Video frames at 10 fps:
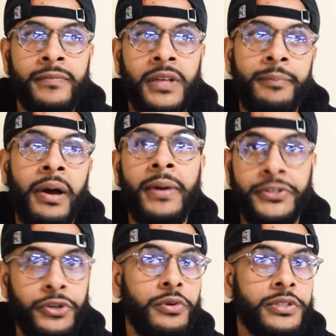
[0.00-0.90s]
And my
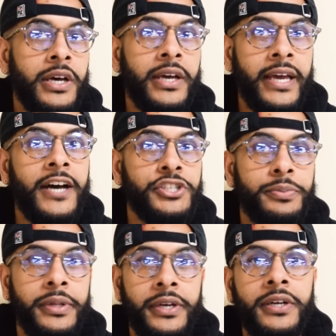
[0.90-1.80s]
mentor was a
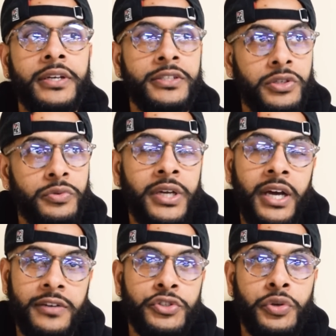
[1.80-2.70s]
Heihachi player. And so we
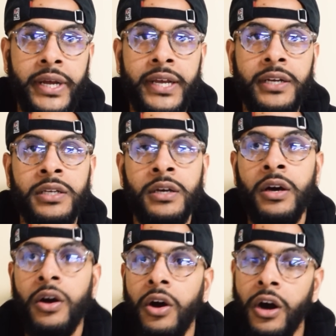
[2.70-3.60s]
kind of trained
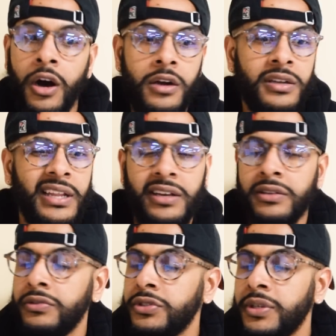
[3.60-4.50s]
on
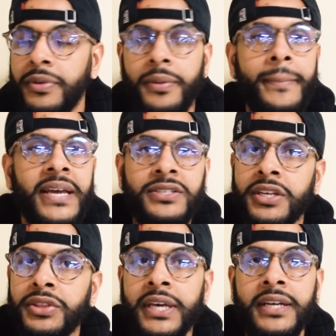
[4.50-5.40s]
some of the
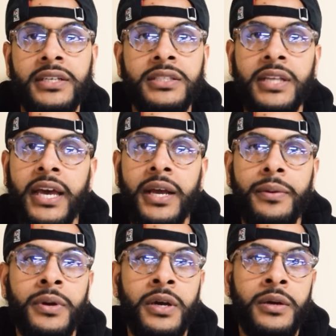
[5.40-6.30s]
basic things like
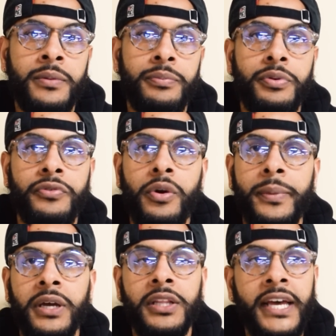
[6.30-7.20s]

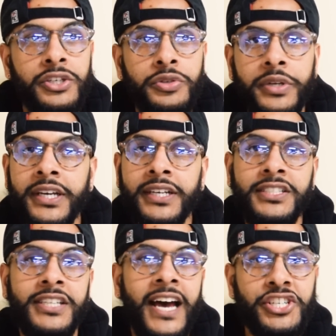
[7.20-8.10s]
performing
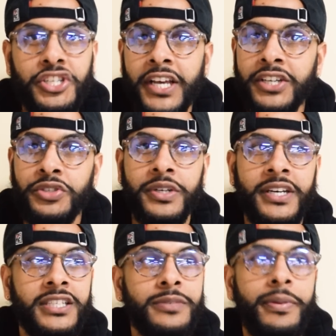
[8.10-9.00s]
electrics, dash
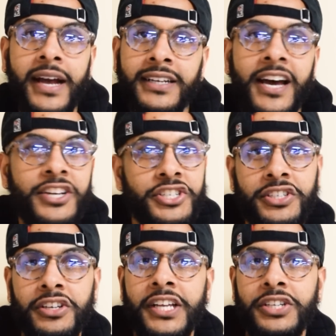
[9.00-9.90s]
electrics, backdash
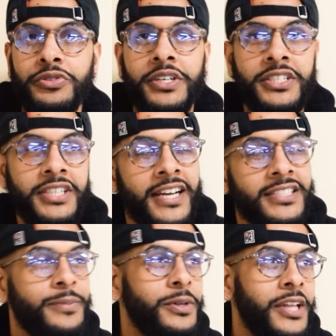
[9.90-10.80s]
into electrics,
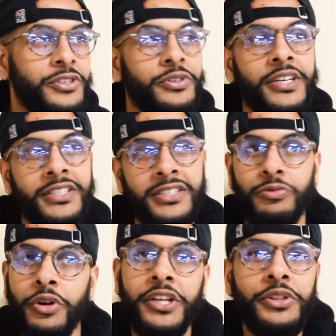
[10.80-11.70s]
sidestep
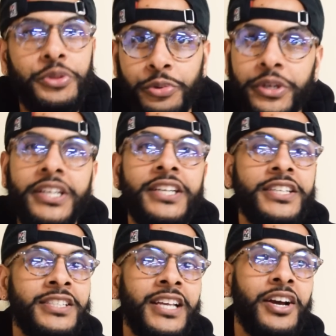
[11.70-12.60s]
electrics, run-in
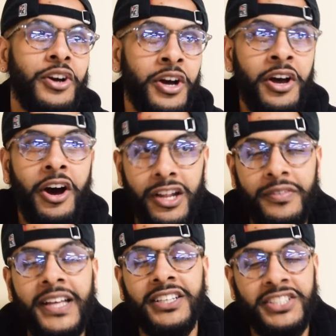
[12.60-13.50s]
threes, all
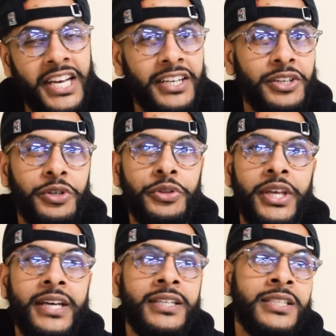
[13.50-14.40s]
of the technical
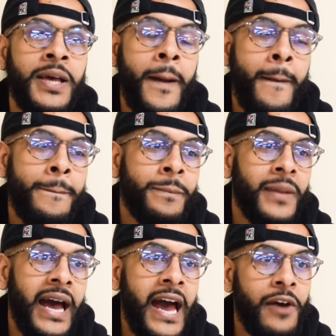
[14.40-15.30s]
things.
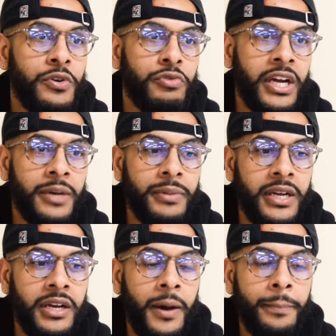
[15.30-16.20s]
I would
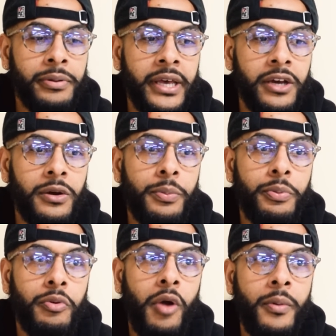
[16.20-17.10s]
recommend a player
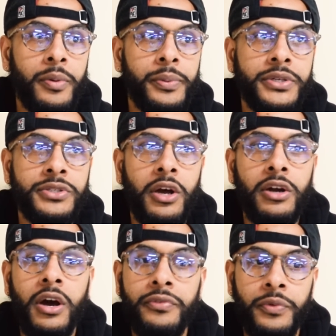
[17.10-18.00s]
probably
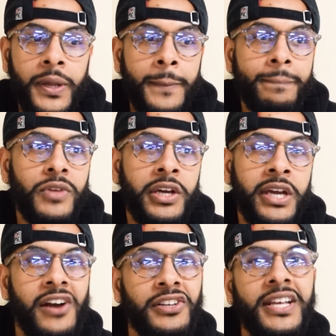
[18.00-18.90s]
start off with a
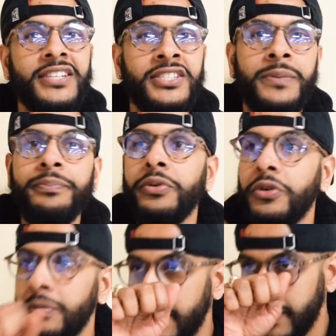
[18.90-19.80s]
character that's
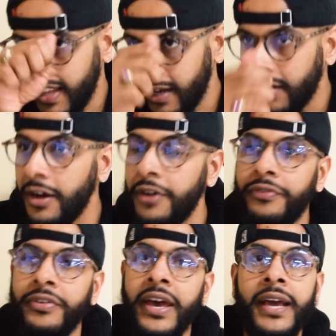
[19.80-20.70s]
simple, maybe a
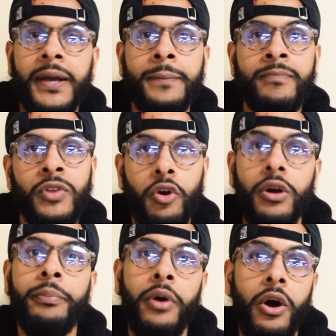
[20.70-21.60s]
Fang
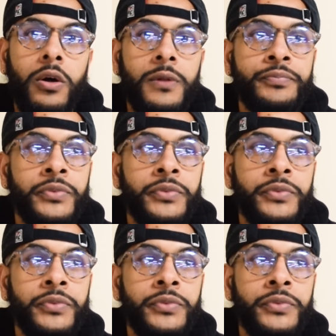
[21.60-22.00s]
or a Paul,